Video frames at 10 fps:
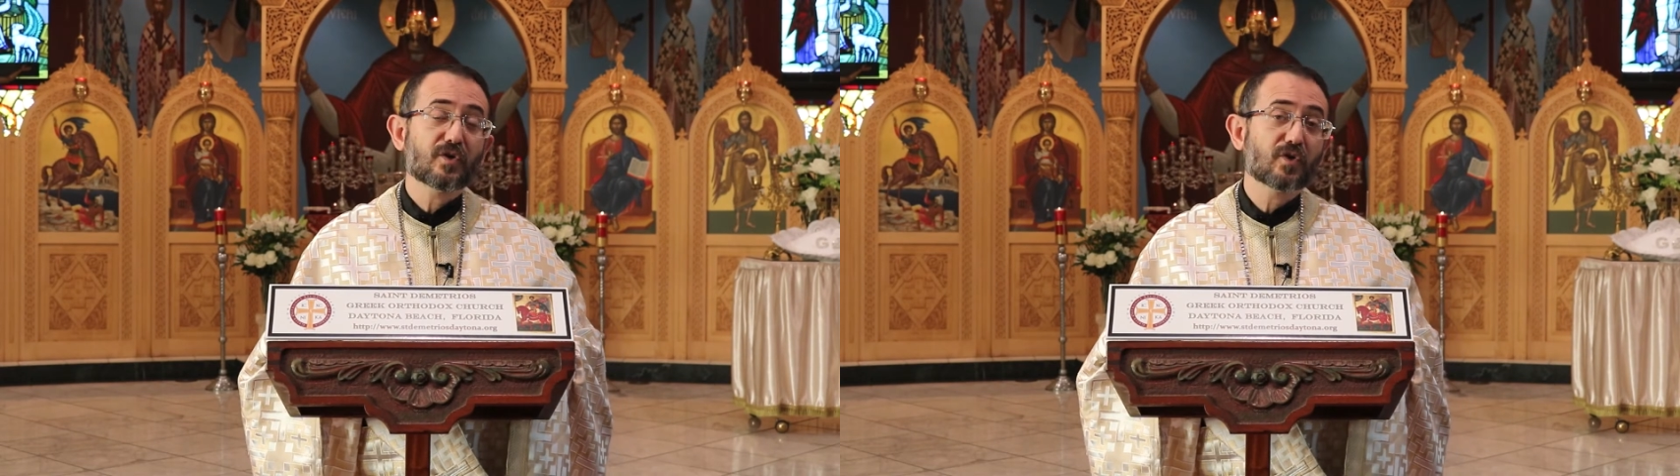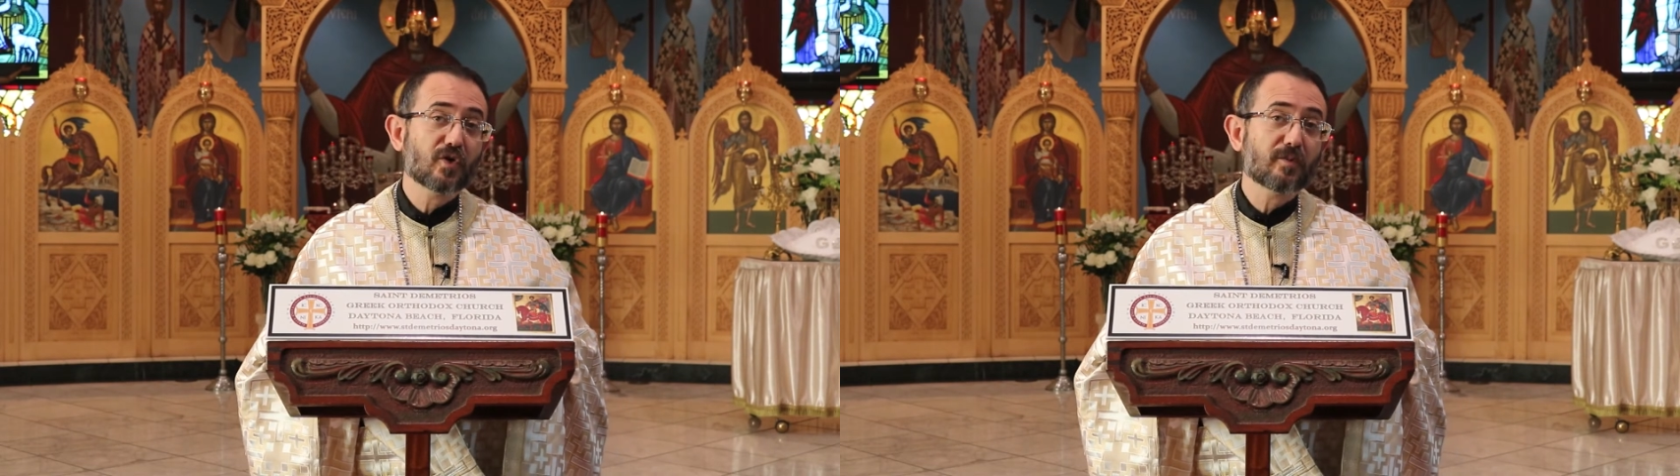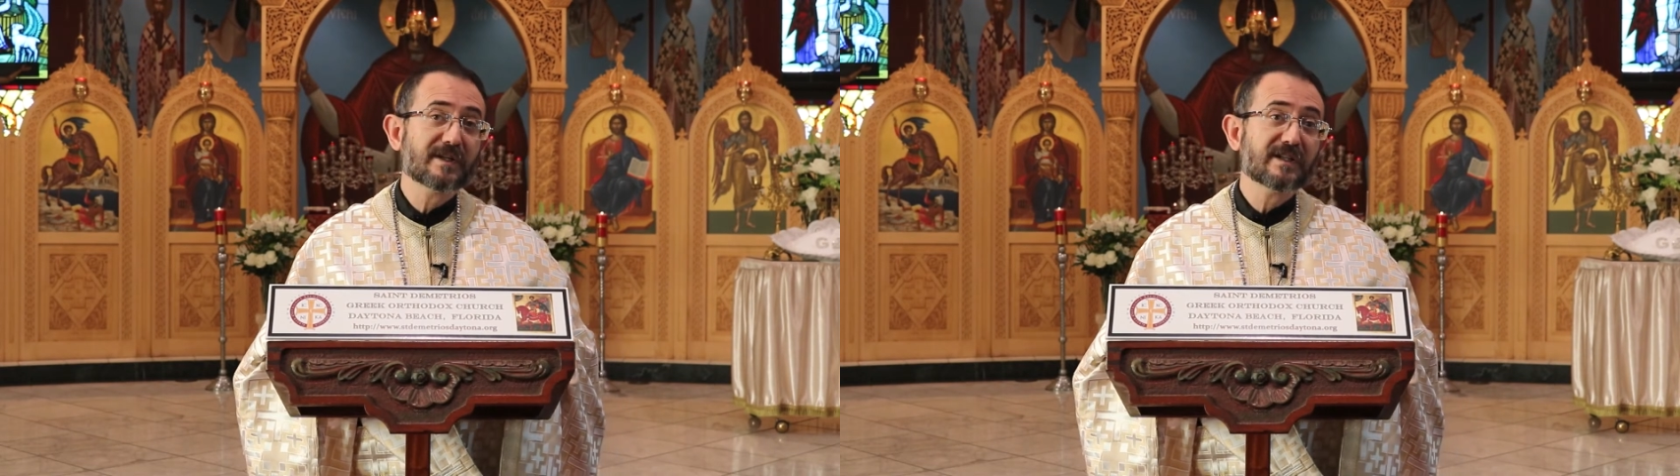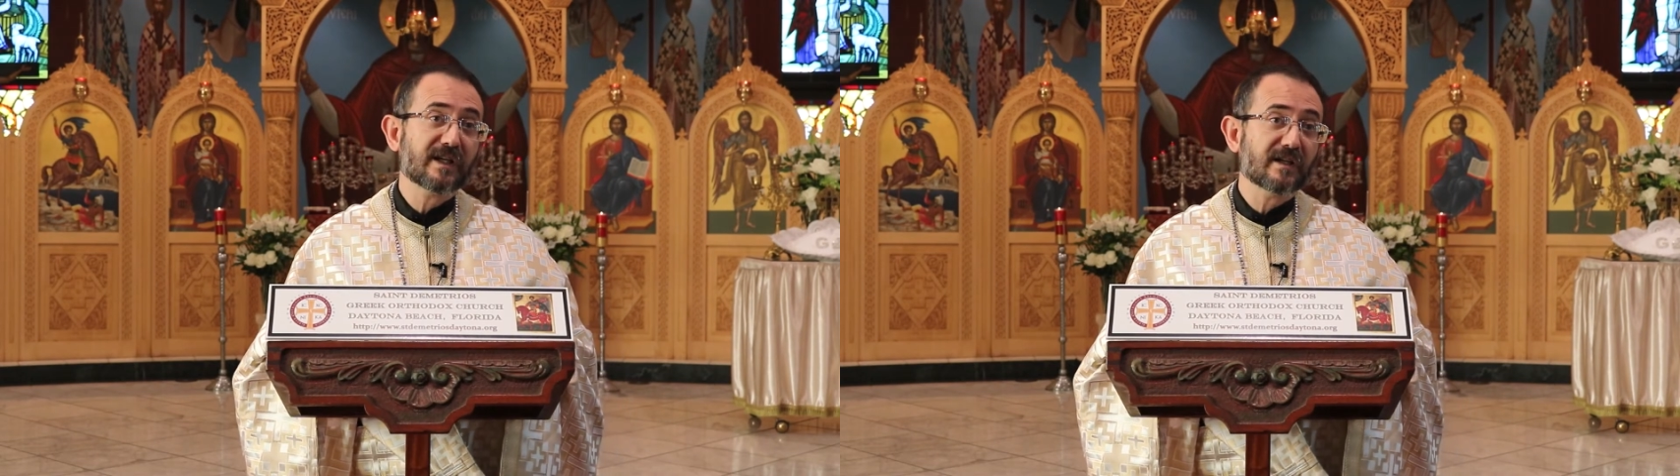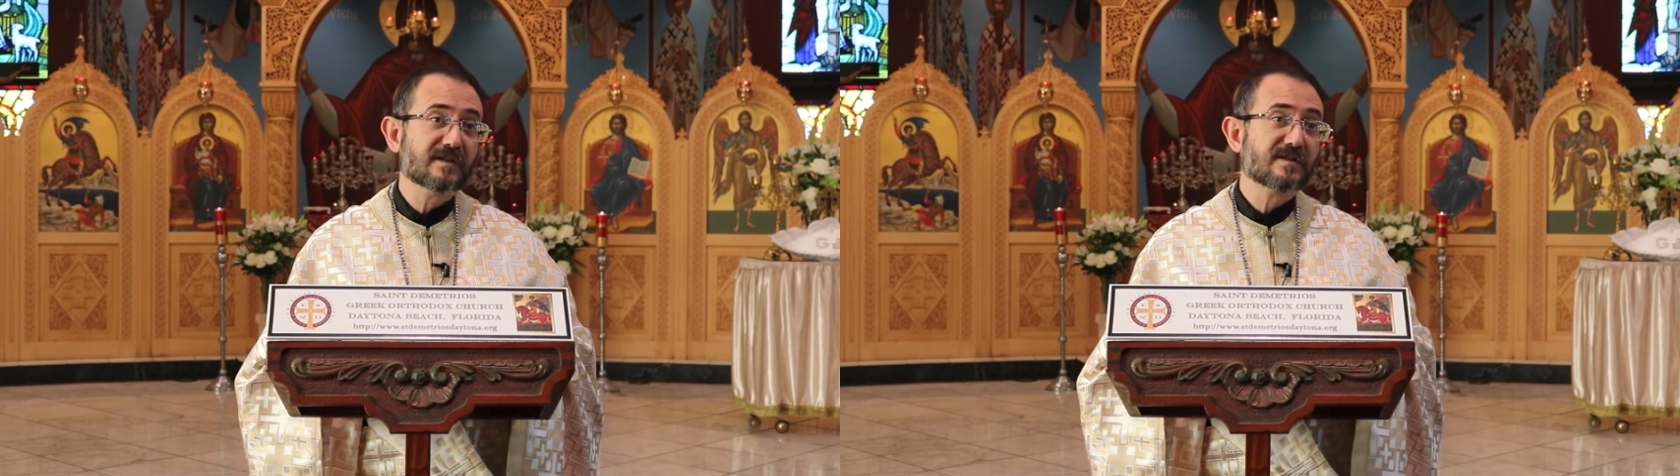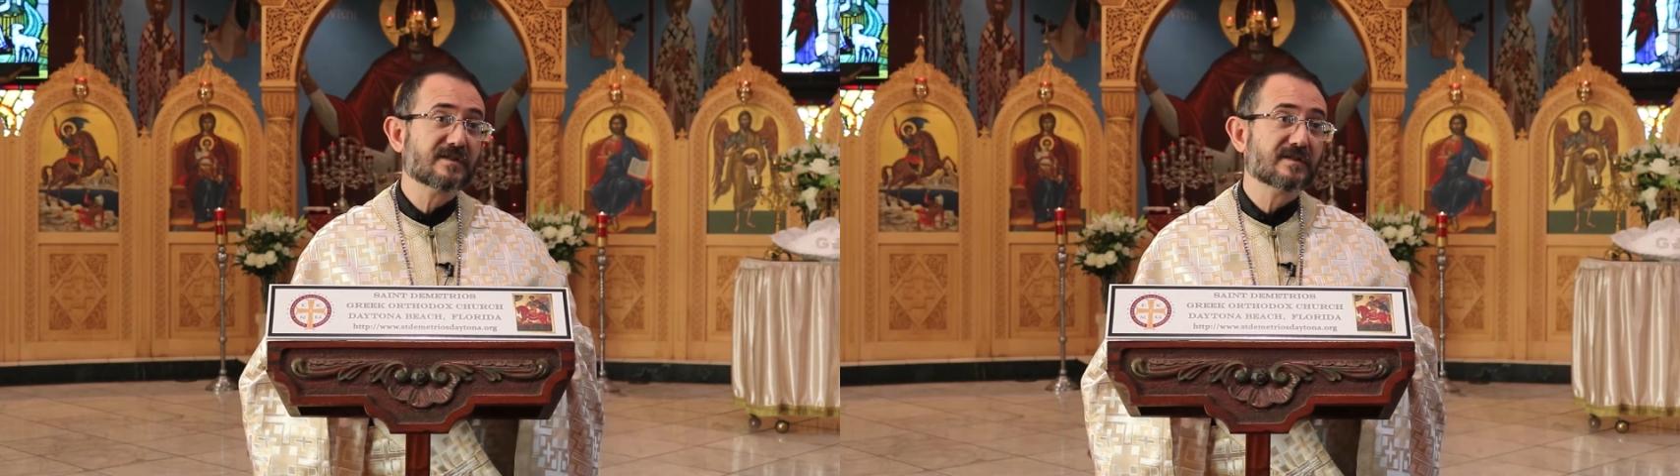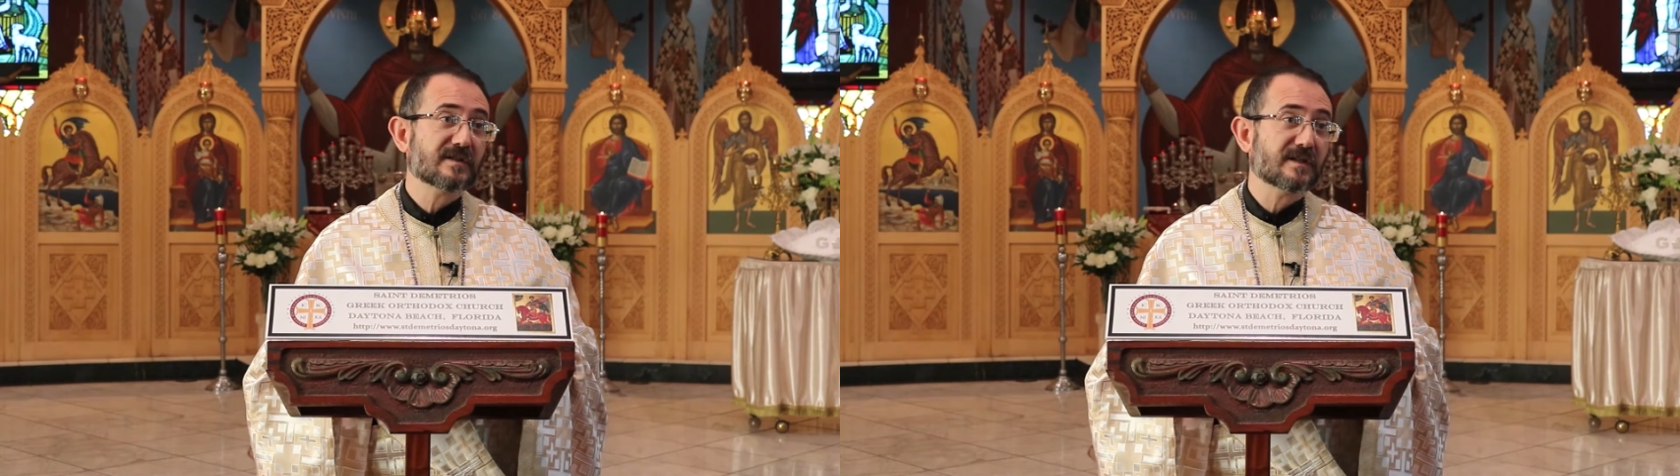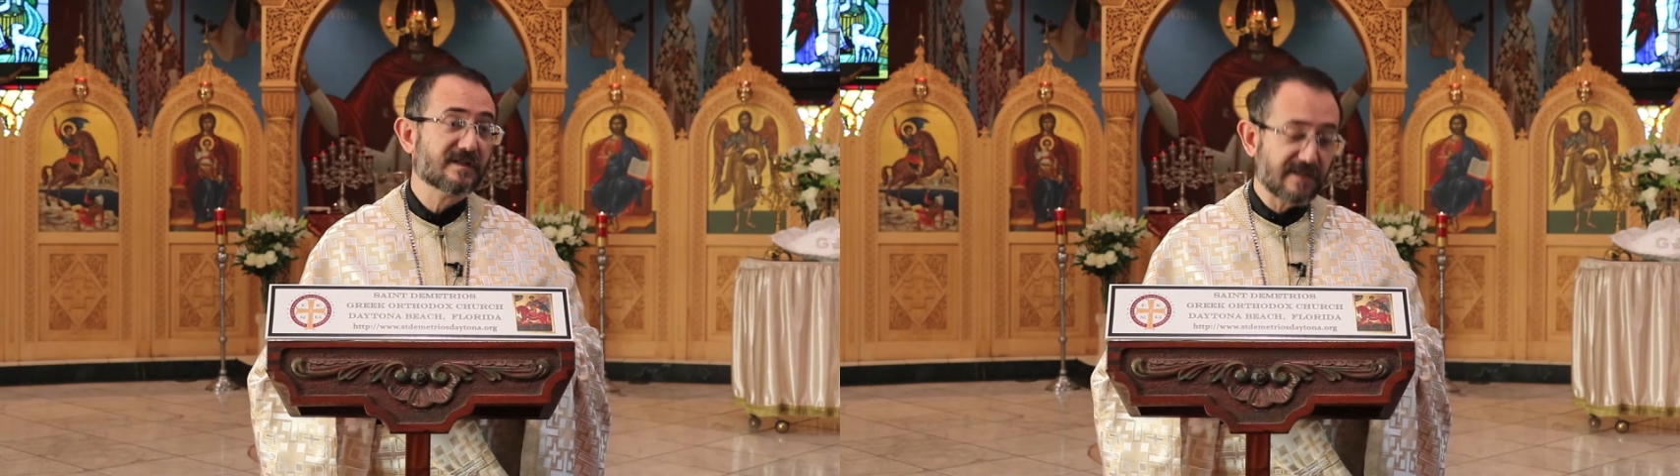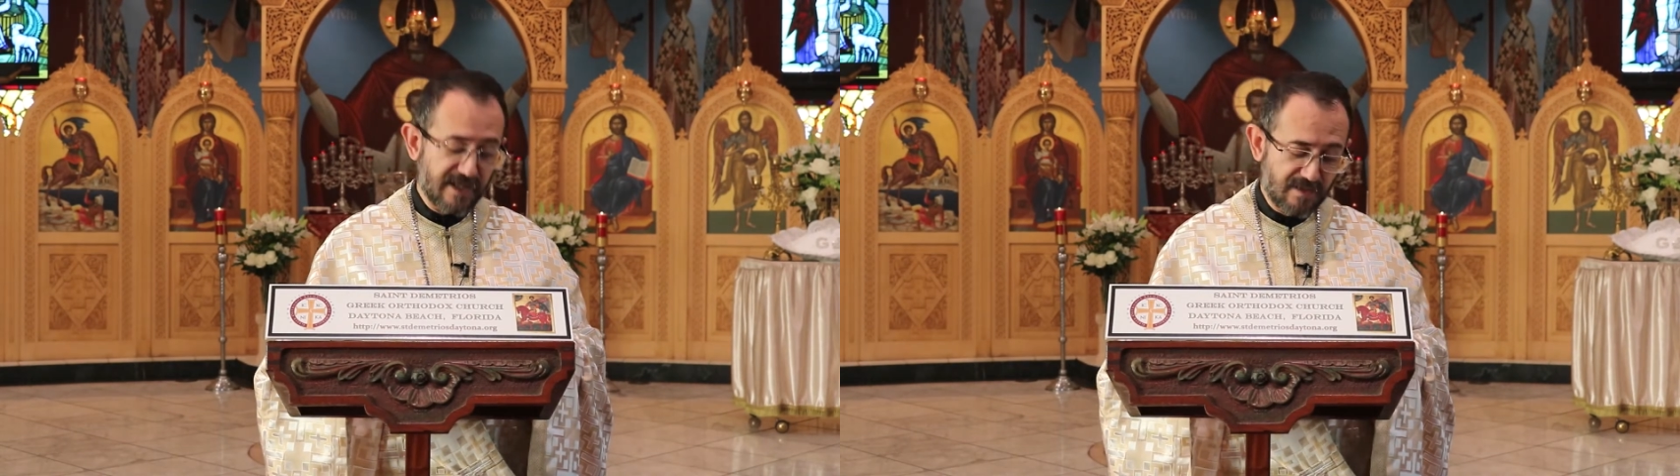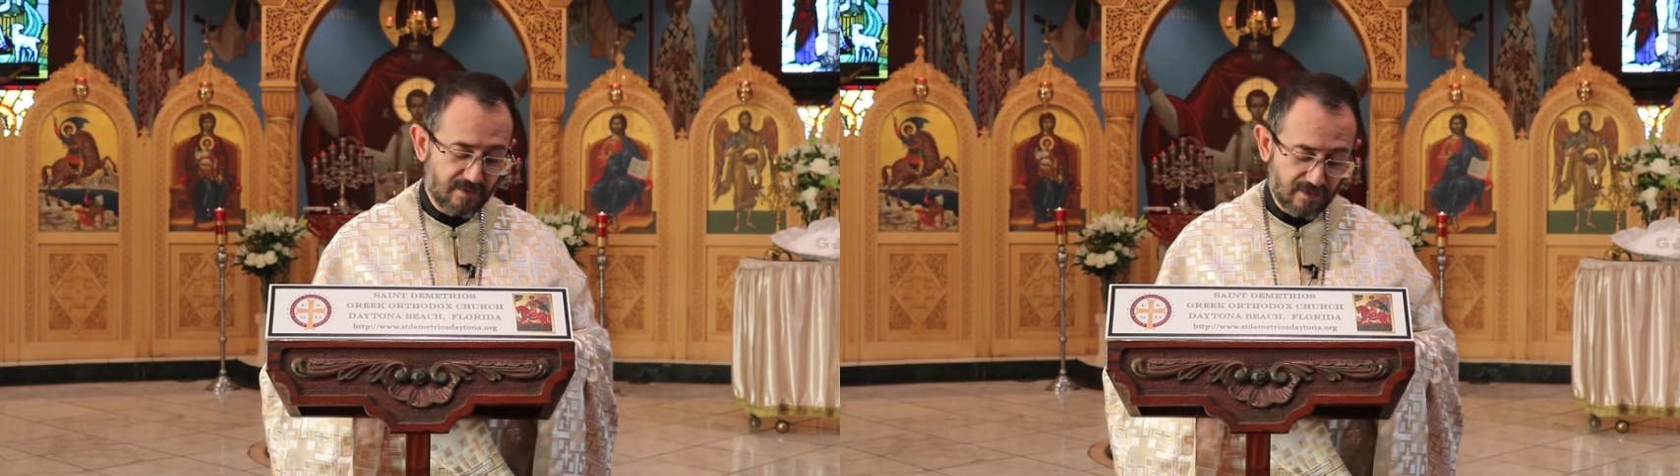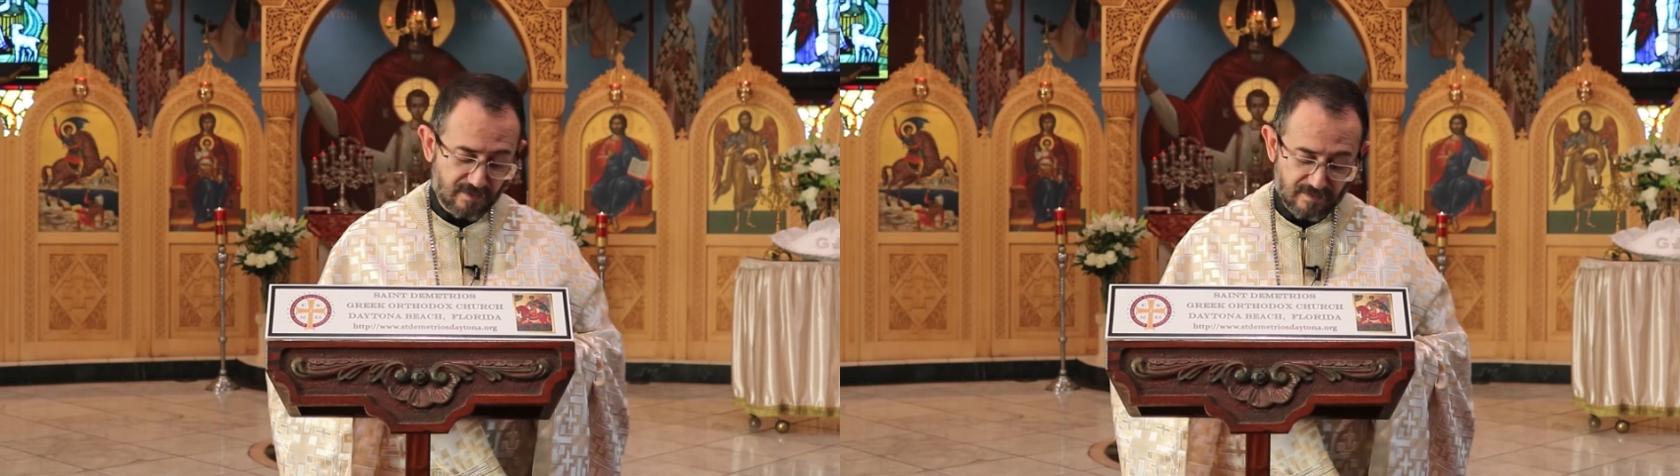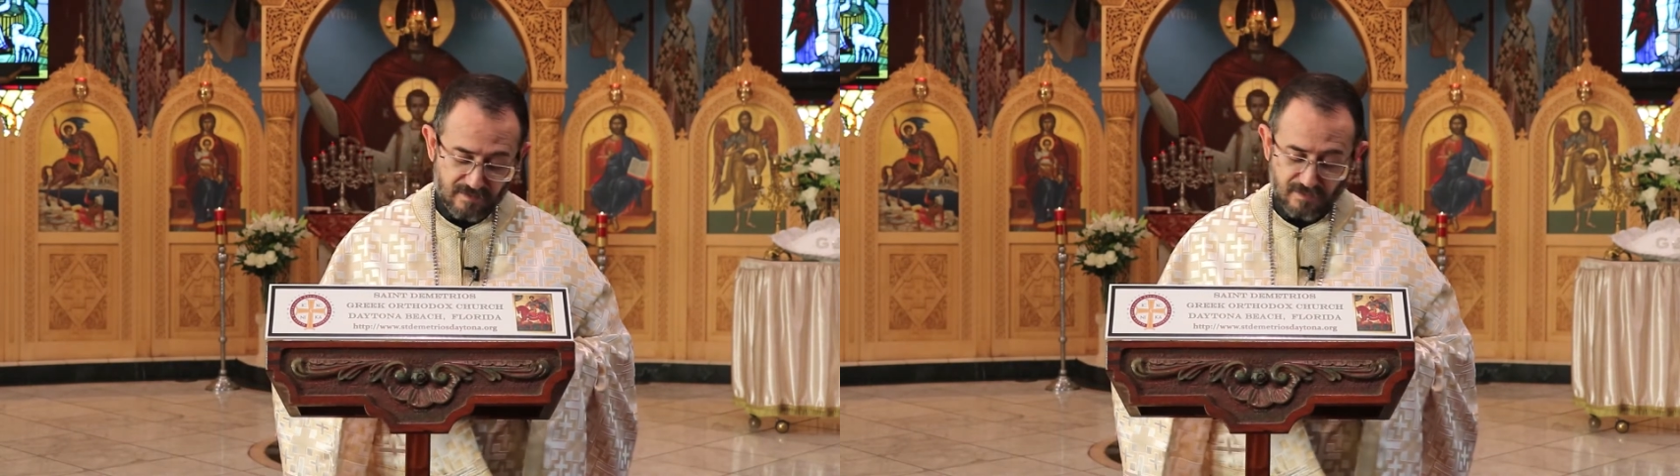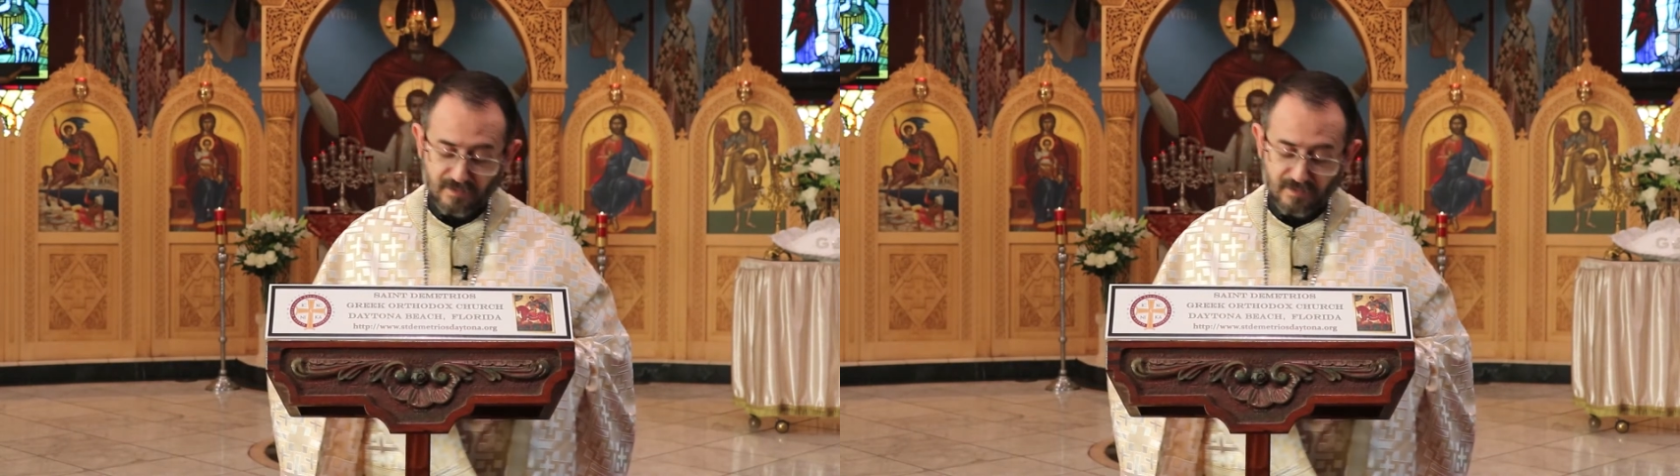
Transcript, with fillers: Nobody else is able